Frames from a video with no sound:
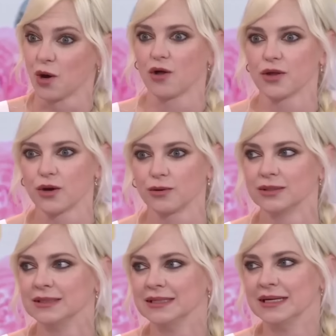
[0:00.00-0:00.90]
Although
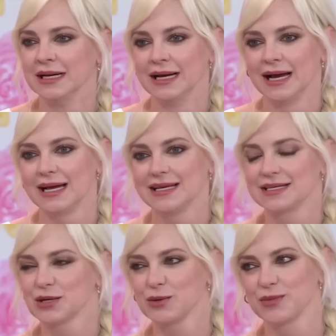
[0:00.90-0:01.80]

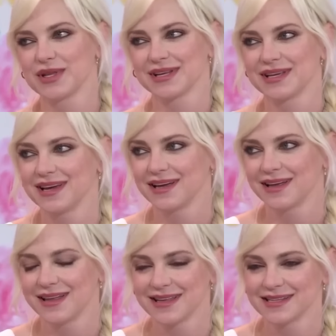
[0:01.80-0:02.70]
he told me that he
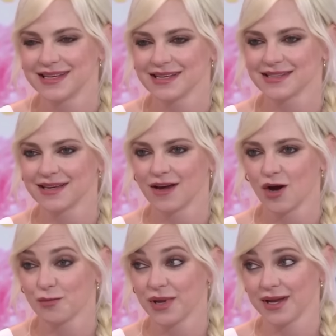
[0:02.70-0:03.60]
thinks he has an
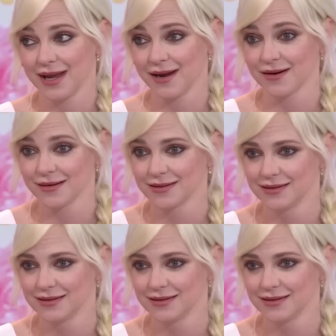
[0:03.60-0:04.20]
armpit hair.